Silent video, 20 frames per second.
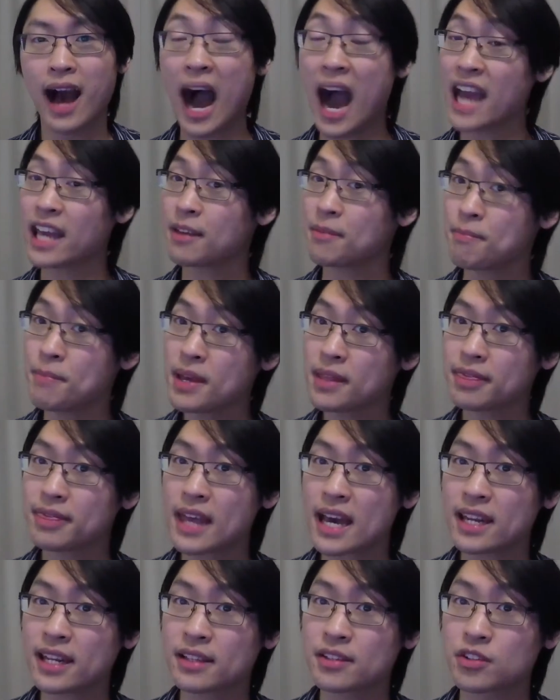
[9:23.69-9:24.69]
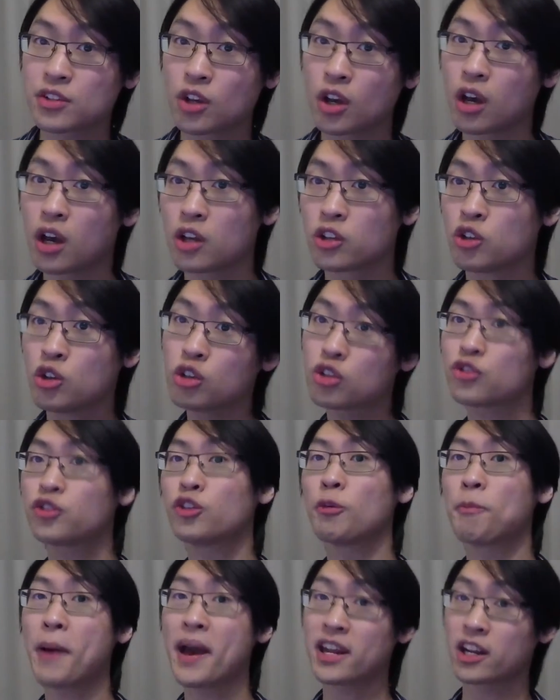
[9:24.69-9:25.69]
I admit that it's
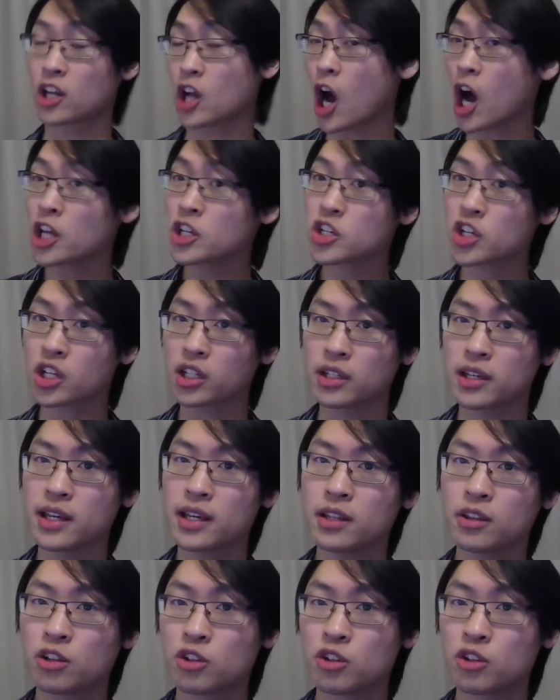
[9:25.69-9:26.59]
useful pedagogically